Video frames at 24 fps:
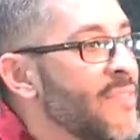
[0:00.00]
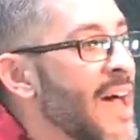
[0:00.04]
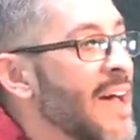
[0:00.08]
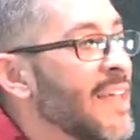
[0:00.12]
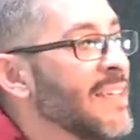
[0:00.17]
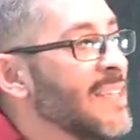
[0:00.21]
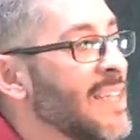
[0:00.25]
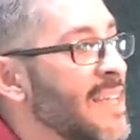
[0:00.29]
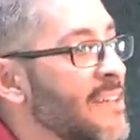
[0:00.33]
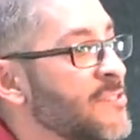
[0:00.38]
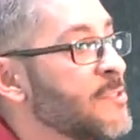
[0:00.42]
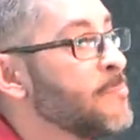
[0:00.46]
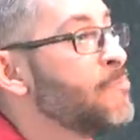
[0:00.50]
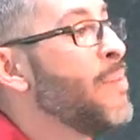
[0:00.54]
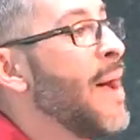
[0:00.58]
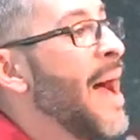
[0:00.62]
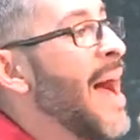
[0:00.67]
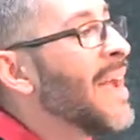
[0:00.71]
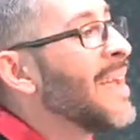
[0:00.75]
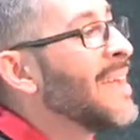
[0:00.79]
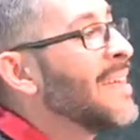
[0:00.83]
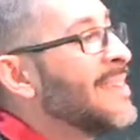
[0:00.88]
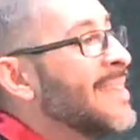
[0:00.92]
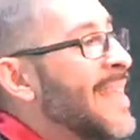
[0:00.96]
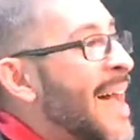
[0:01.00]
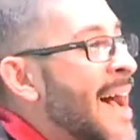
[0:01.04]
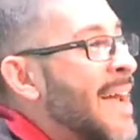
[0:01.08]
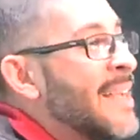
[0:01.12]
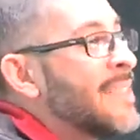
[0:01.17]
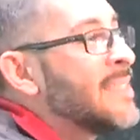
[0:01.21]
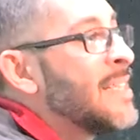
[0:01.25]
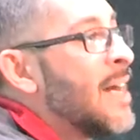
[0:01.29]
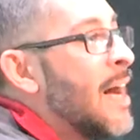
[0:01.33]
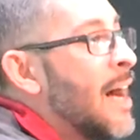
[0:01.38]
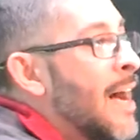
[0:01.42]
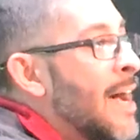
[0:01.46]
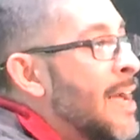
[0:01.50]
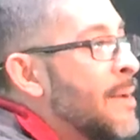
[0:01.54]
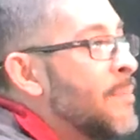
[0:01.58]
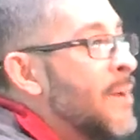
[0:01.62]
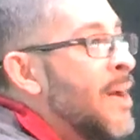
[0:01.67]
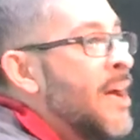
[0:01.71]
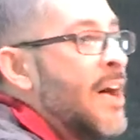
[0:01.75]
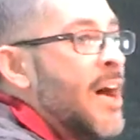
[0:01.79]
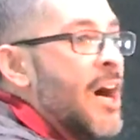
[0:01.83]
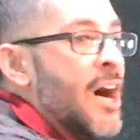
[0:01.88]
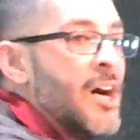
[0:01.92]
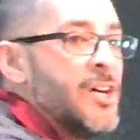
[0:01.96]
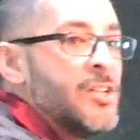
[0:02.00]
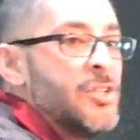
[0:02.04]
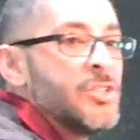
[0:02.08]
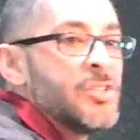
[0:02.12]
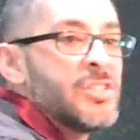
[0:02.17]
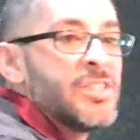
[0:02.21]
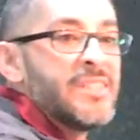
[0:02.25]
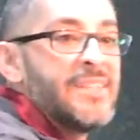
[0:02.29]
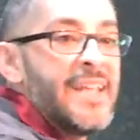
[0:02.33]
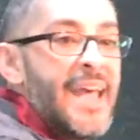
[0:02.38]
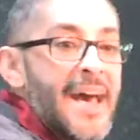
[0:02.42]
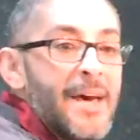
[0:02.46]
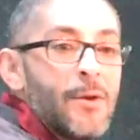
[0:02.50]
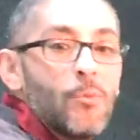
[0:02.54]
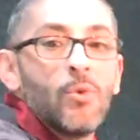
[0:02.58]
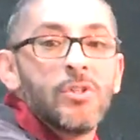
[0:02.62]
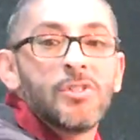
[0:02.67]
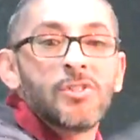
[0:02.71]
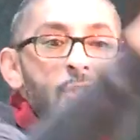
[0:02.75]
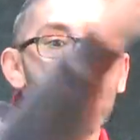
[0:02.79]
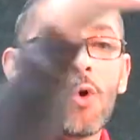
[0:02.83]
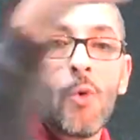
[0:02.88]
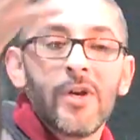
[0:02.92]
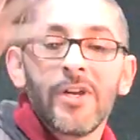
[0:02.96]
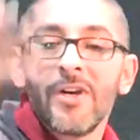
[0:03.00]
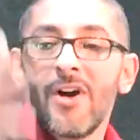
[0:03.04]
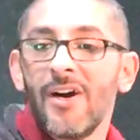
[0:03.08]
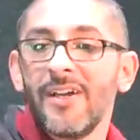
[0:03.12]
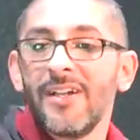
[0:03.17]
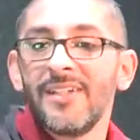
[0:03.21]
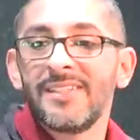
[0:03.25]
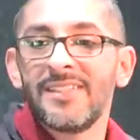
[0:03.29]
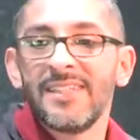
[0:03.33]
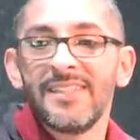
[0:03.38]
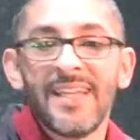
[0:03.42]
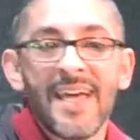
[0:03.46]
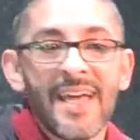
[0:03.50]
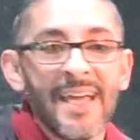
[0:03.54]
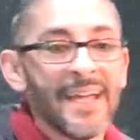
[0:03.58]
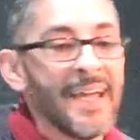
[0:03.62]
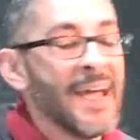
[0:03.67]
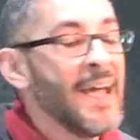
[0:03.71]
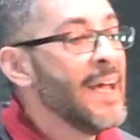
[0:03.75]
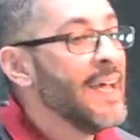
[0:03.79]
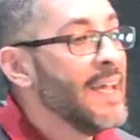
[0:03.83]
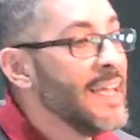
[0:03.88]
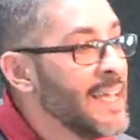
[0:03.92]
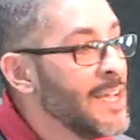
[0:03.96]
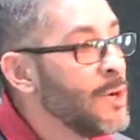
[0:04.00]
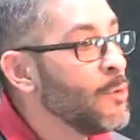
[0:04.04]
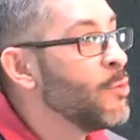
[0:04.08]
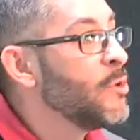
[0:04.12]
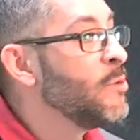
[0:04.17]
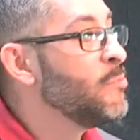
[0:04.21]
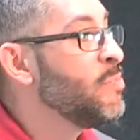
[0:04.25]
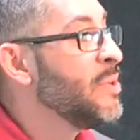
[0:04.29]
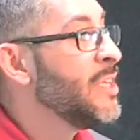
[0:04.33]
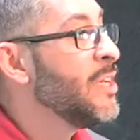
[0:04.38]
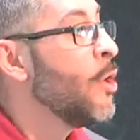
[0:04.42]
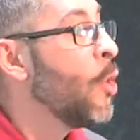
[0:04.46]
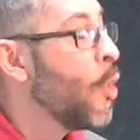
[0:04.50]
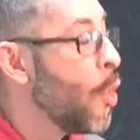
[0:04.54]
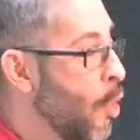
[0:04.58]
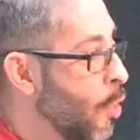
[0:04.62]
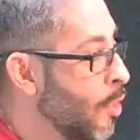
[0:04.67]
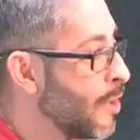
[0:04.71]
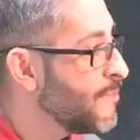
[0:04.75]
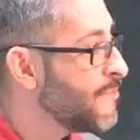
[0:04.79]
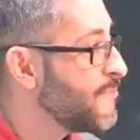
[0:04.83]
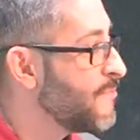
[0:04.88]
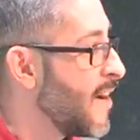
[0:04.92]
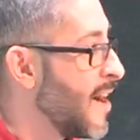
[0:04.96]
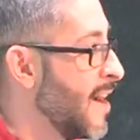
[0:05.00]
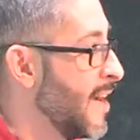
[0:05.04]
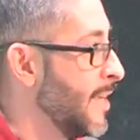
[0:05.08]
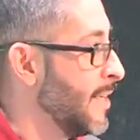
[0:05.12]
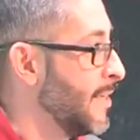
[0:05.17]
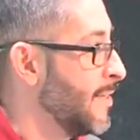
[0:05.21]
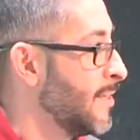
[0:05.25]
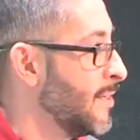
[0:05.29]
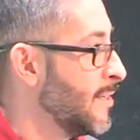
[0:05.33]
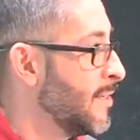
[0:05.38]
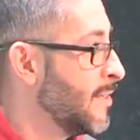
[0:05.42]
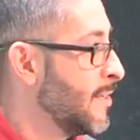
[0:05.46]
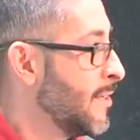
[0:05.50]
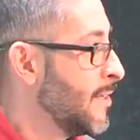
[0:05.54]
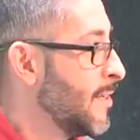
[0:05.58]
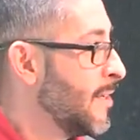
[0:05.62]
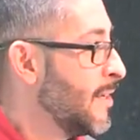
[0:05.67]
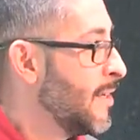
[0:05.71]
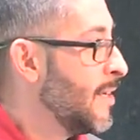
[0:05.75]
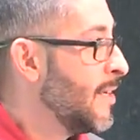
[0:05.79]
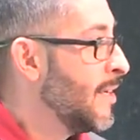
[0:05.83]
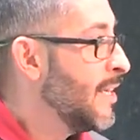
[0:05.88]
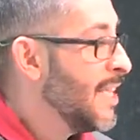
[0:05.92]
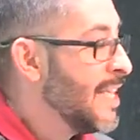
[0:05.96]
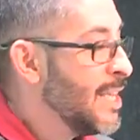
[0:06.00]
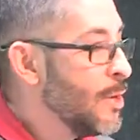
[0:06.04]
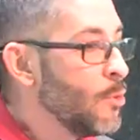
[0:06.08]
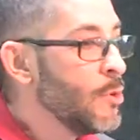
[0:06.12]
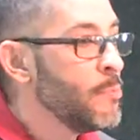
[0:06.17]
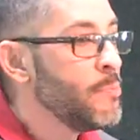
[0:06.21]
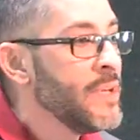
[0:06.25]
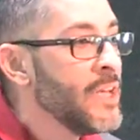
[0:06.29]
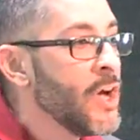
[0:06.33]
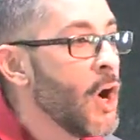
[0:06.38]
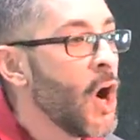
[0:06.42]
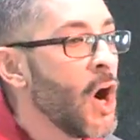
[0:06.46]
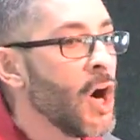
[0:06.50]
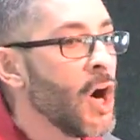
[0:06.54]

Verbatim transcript: that lives back in that time understand what's going on in today? It would be horrifying. It would be